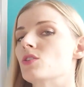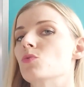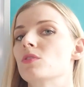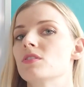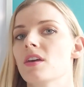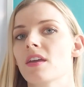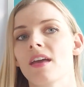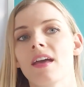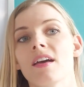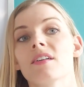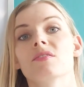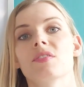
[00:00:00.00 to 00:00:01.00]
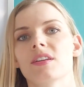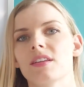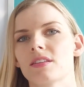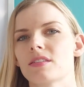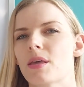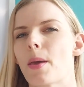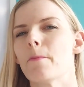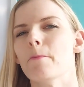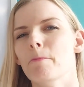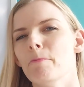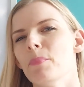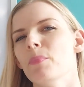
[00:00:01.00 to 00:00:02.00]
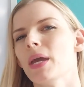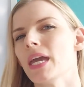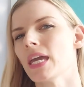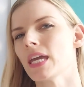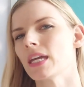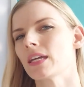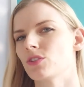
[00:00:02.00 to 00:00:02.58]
You would say vede se mi